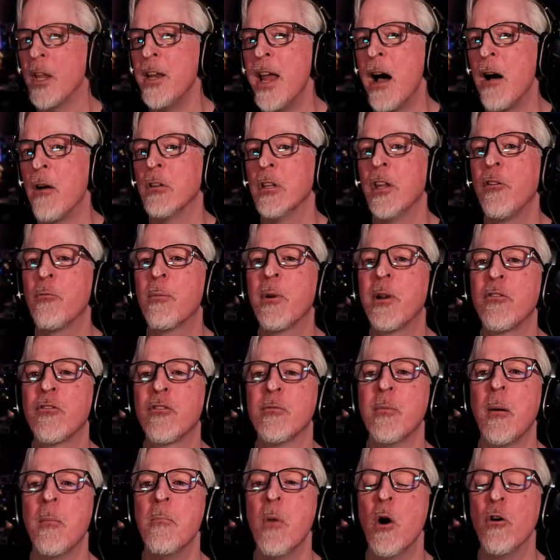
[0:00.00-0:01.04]
Now, let's bring
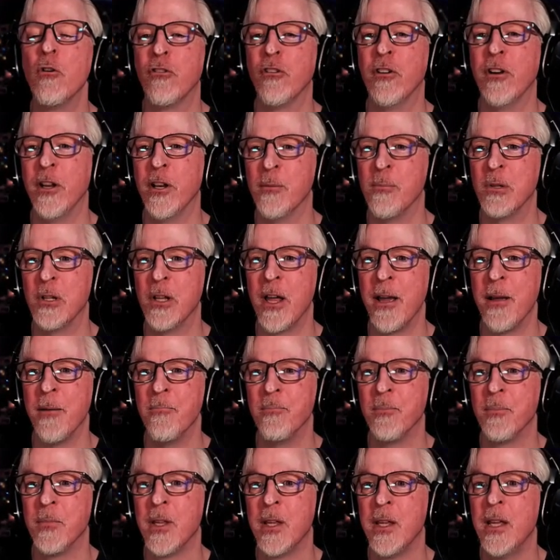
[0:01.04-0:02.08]
some emotion into play.
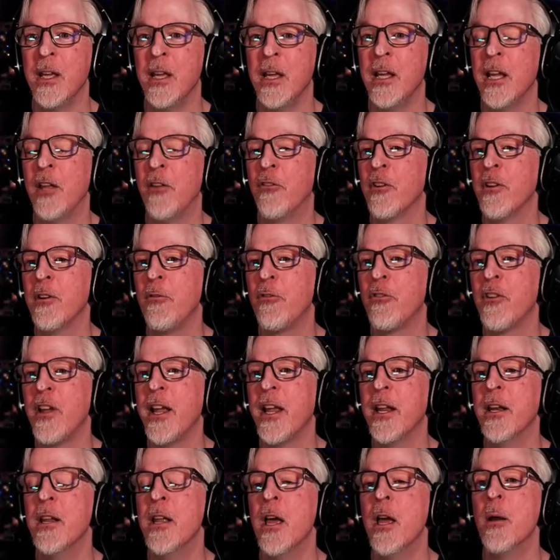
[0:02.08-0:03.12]
Instead of
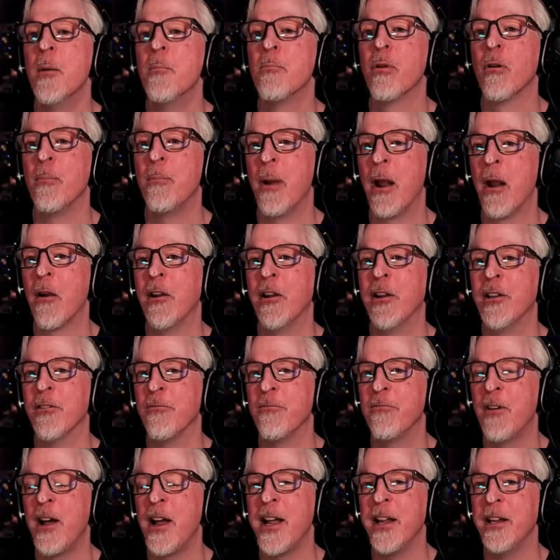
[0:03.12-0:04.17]
saying preparing to
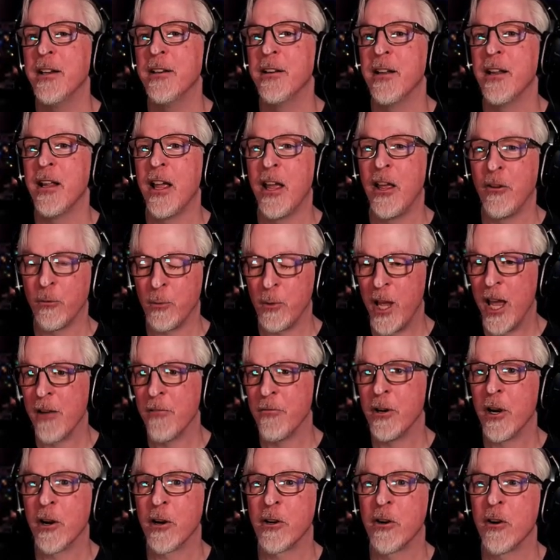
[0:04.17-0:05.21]
fight, as we
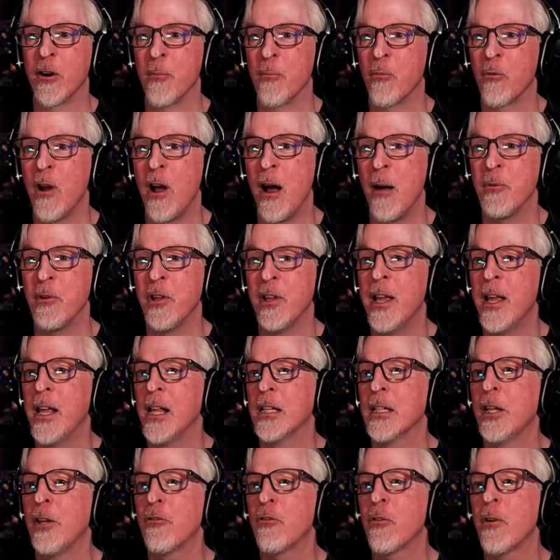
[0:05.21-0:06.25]
have in our current prompt,
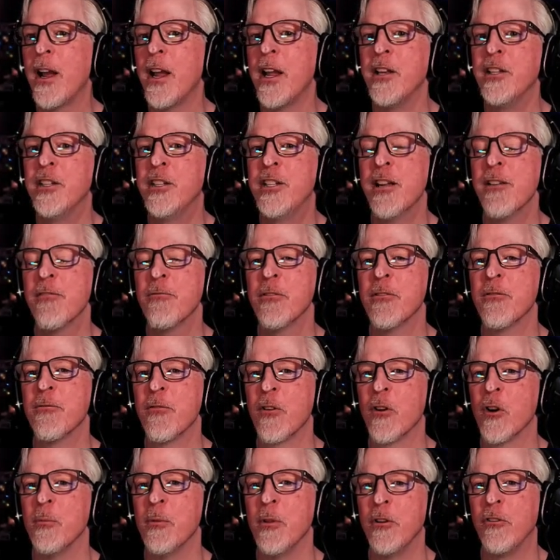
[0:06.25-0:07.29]
let's try a different
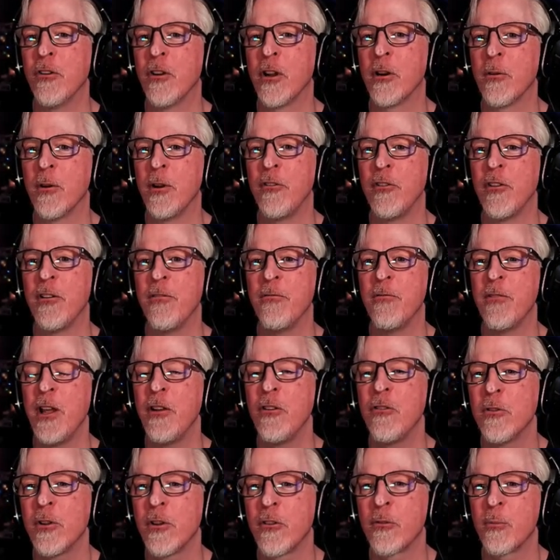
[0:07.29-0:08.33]
verb that generates a
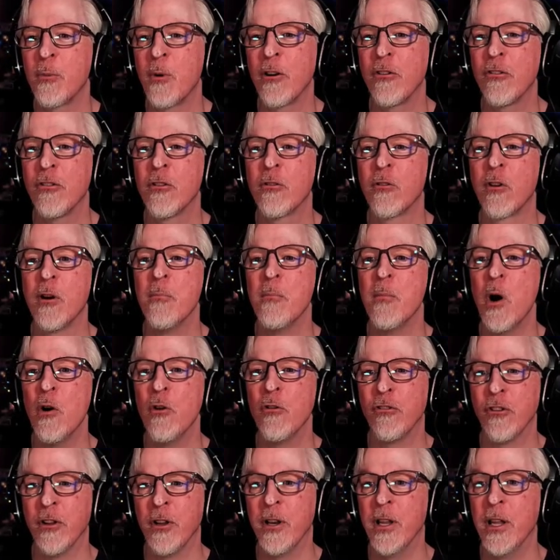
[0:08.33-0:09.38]
facial expression or
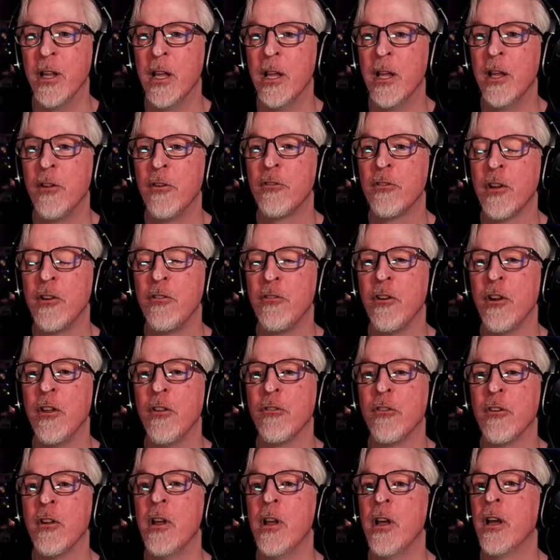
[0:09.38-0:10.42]
emotion, such
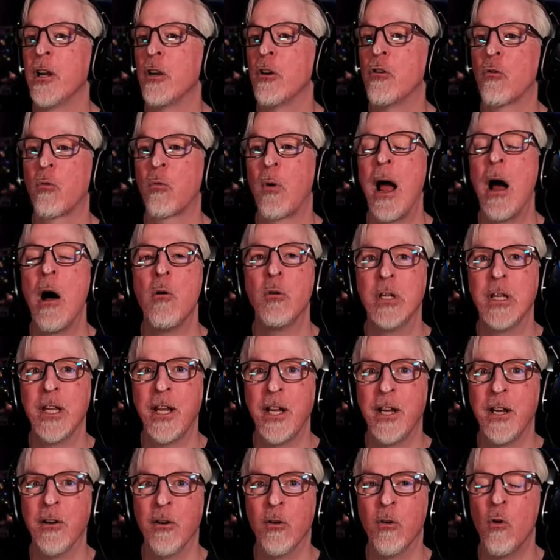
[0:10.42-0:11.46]
as
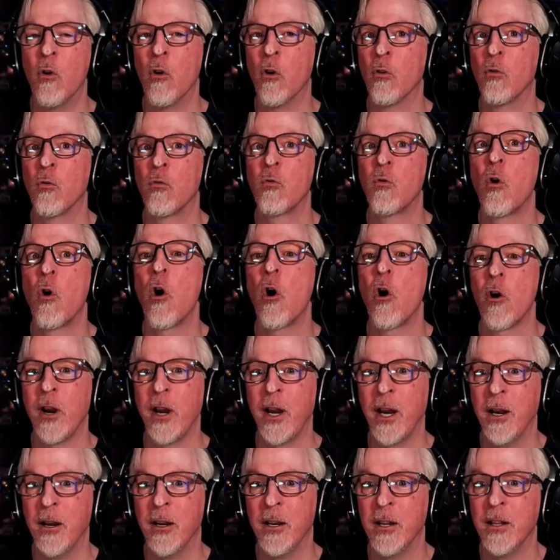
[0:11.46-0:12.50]
growling or
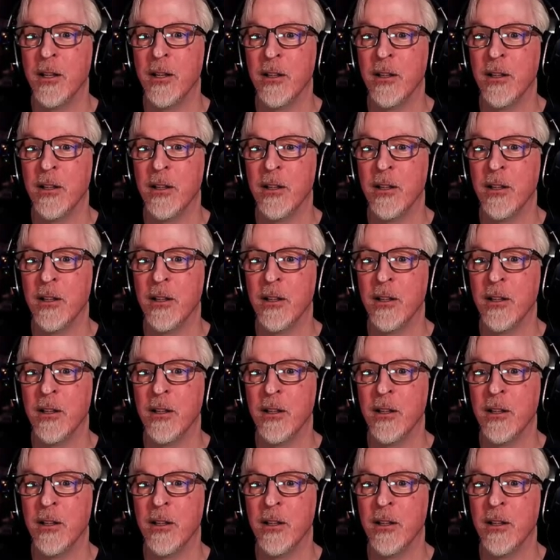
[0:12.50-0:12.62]
roaring.